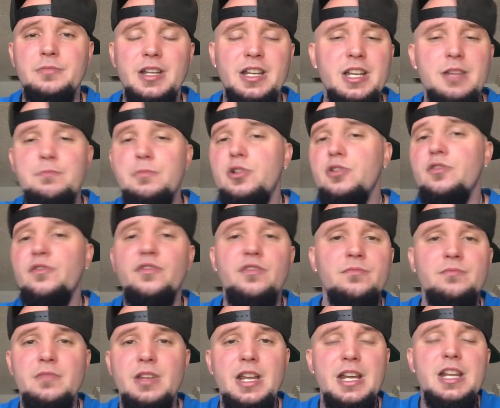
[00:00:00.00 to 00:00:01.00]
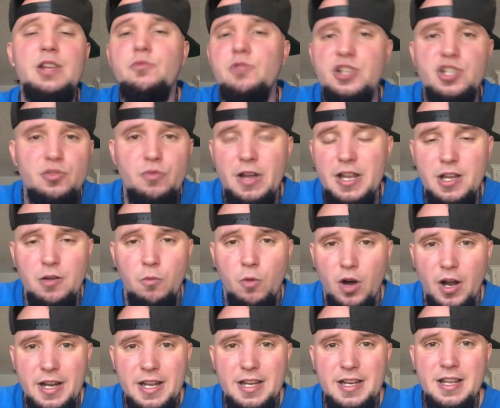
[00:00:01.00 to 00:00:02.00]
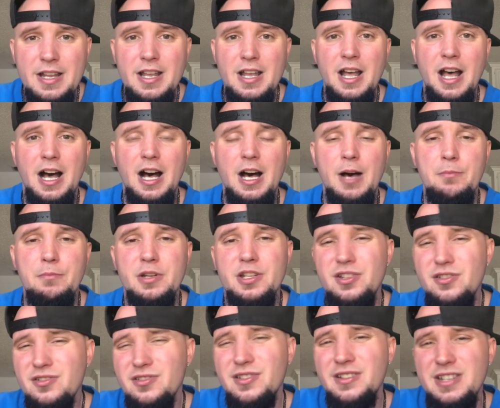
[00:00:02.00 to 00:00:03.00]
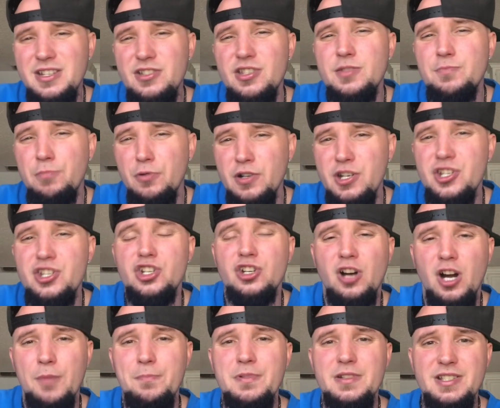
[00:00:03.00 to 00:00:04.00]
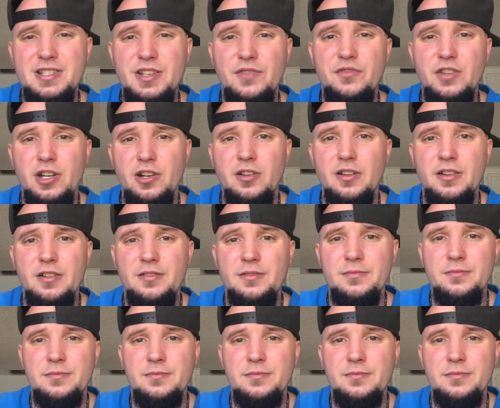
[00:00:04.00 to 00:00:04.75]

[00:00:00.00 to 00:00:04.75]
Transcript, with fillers: It could move any which way it wanted, but usually this is pretty sharp and severe.